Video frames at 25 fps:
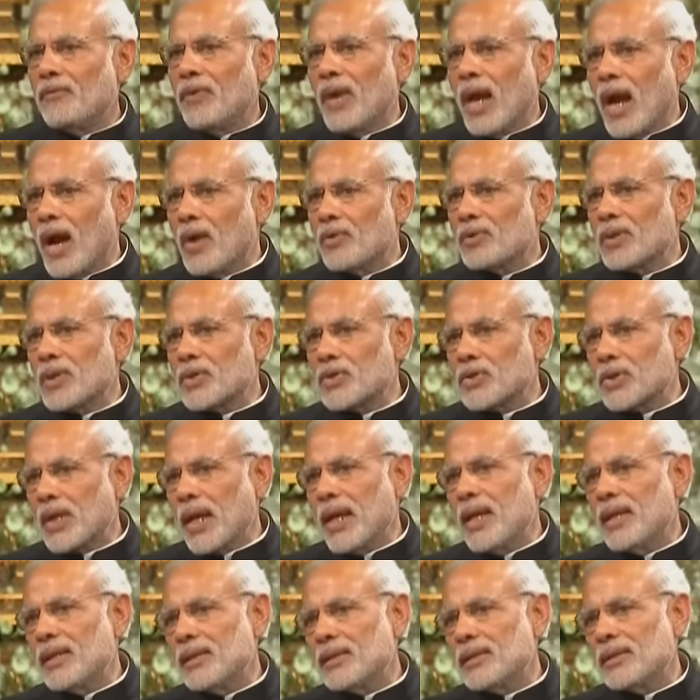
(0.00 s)
We have the
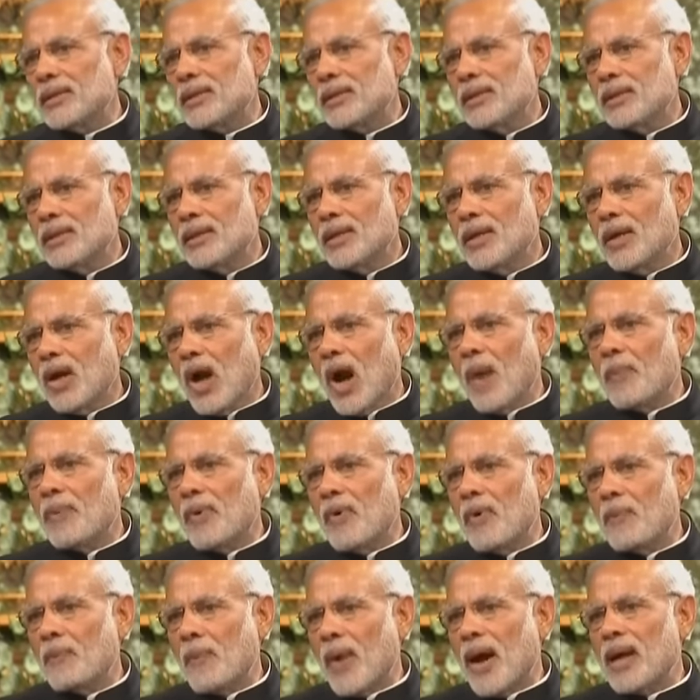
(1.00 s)
strength
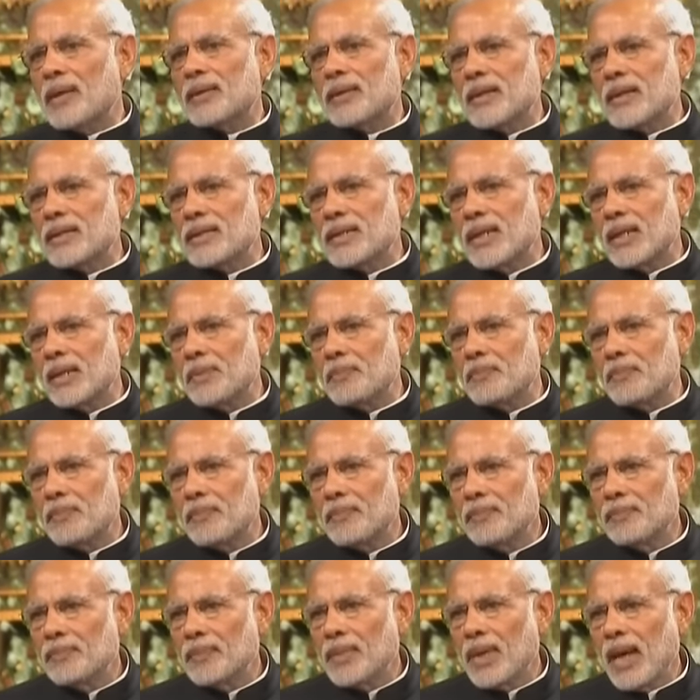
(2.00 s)
of our partnership
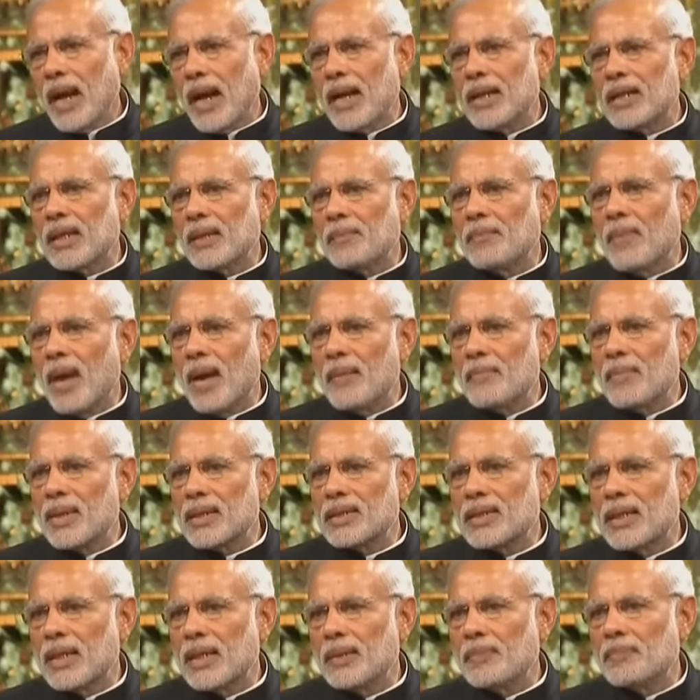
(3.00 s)
and the
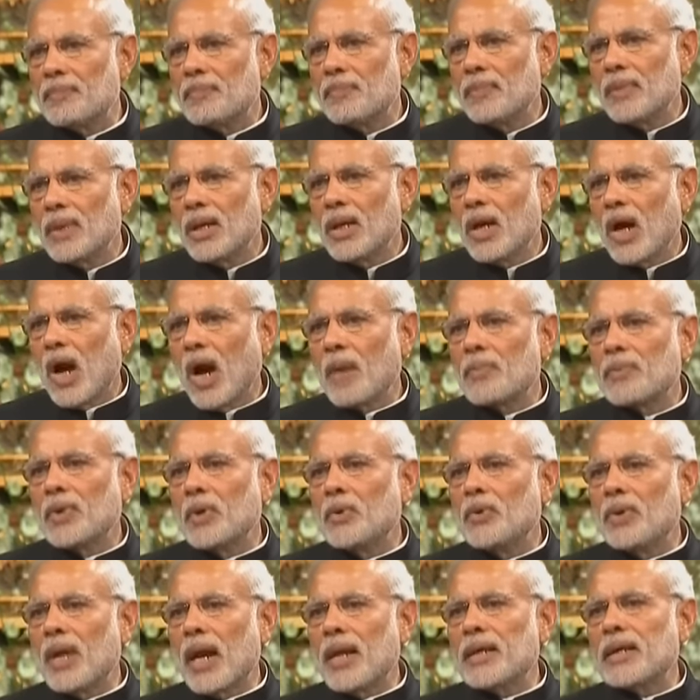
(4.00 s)
membership of
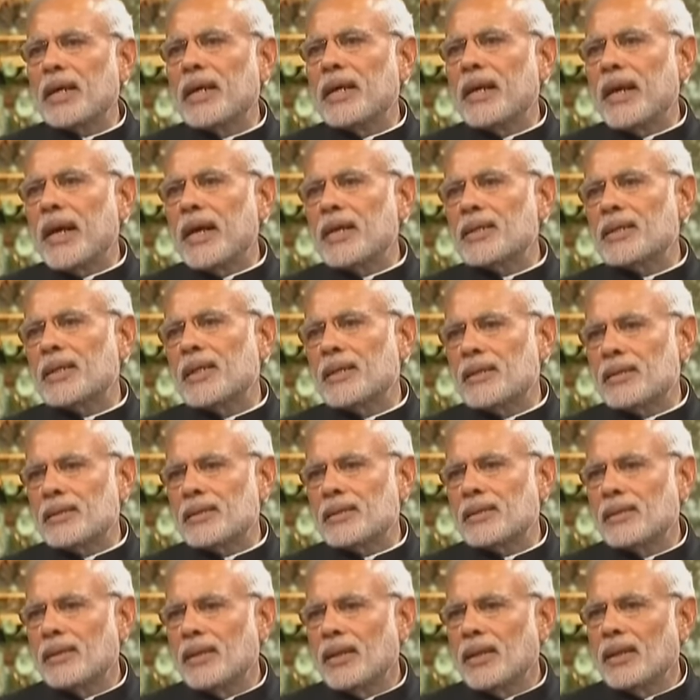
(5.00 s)
the United
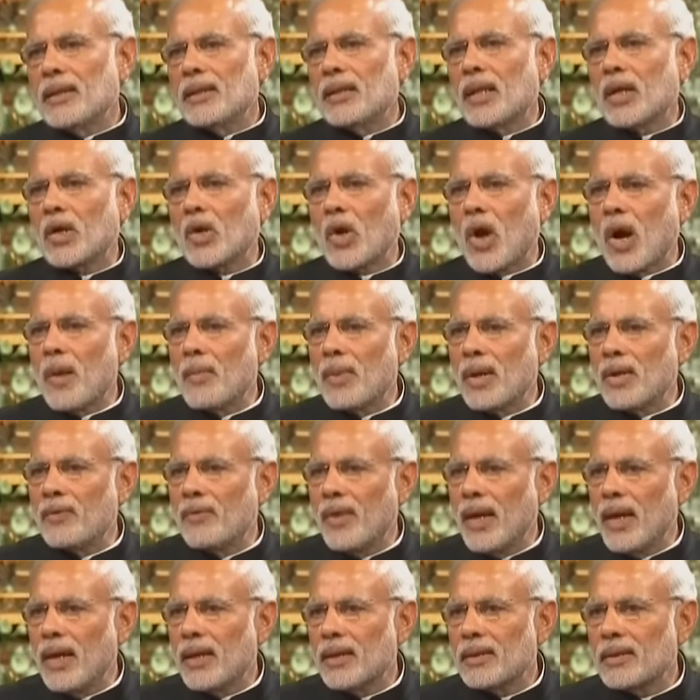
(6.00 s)
Nations, the
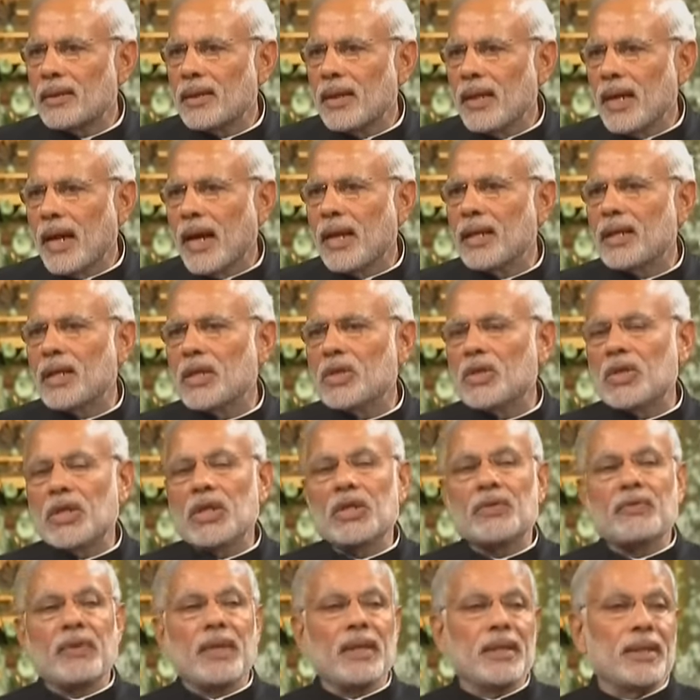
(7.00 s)
Commonwealth, and the
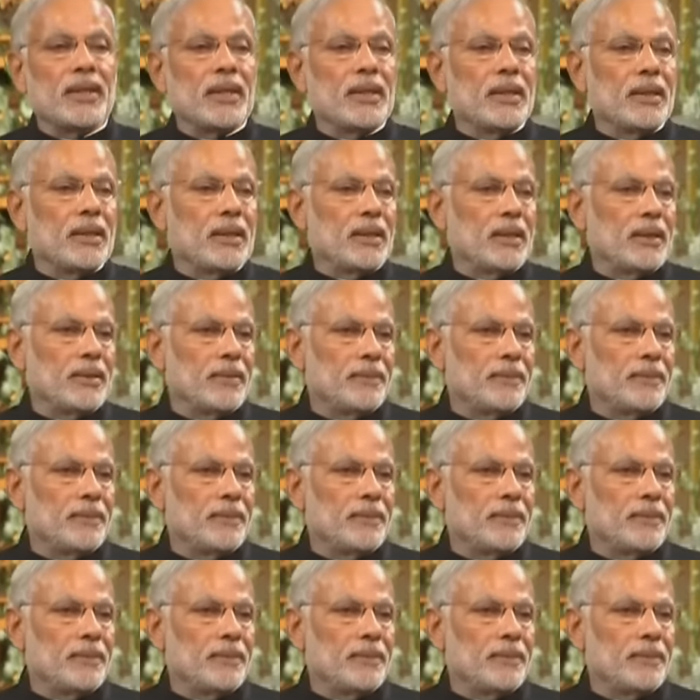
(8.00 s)
G20.